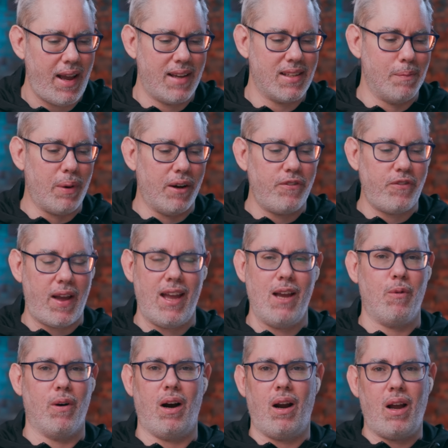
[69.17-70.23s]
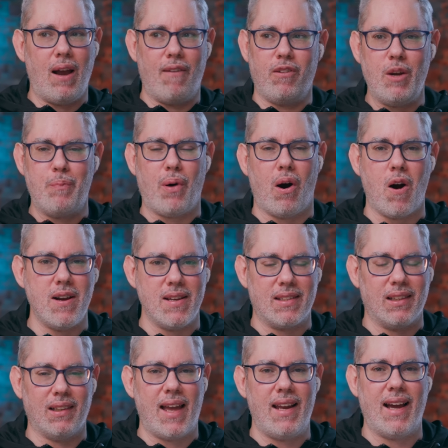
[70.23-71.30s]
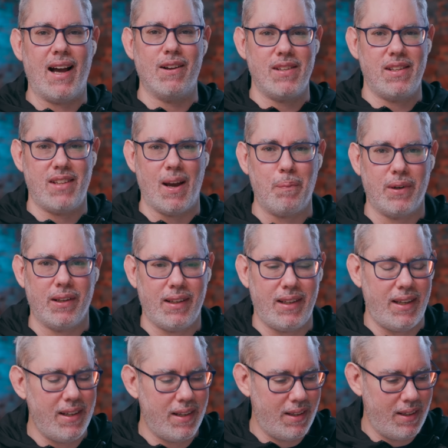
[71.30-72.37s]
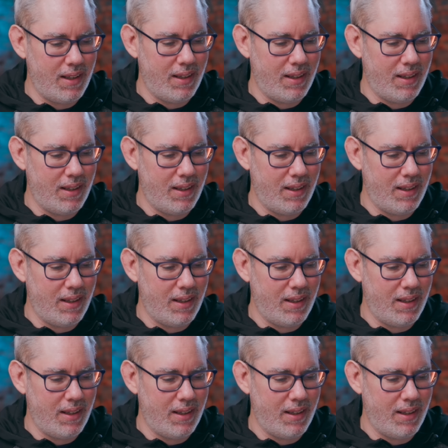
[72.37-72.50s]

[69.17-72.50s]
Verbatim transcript: as a buffet where every part is laid out separately.